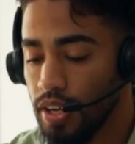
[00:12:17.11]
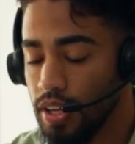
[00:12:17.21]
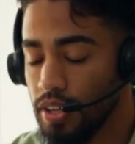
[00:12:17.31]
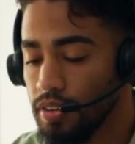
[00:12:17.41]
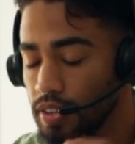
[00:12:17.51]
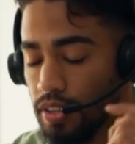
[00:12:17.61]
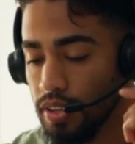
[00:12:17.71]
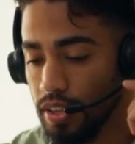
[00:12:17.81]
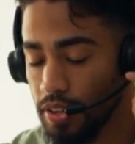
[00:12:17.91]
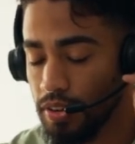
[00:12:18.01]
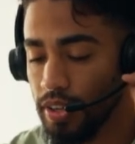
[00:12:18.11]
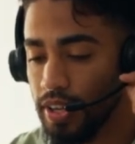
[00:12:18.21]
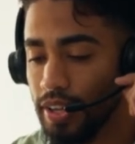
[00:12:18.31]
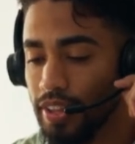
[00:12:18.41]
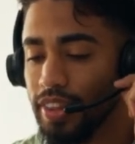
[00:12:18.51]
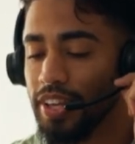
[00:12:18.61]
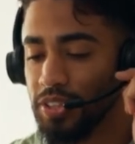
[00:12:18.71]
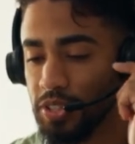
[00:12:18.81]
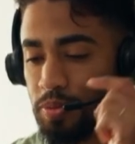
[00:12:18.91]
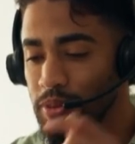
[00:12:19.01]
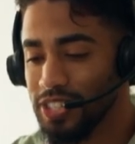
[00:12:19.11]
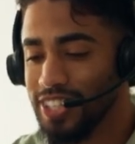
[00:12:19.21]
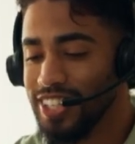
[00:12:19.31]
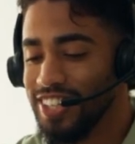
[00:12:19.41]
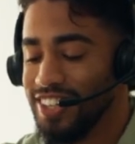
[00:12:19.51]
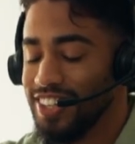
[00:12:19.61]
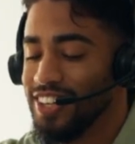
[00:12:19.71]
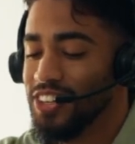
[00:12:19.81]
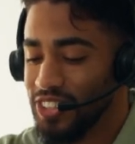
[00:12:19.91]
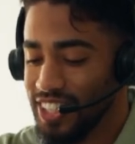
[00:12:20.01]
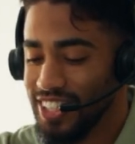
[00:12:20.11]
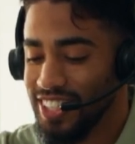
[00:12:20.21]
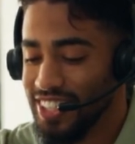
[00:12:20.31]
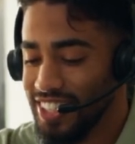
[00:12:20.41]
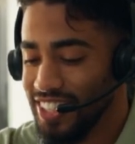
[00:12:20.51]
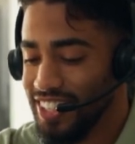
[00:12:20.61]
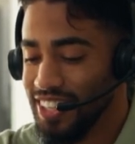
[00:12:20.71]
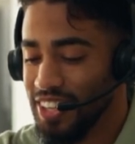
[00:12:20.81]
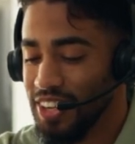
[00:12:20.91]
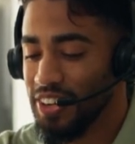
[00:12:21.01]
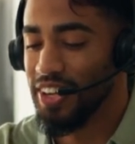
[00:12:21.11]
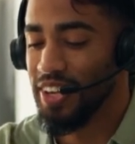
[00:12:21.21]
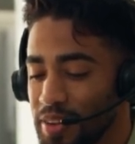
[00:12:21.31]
You're buying back. Focus so you can operate like a true CEO.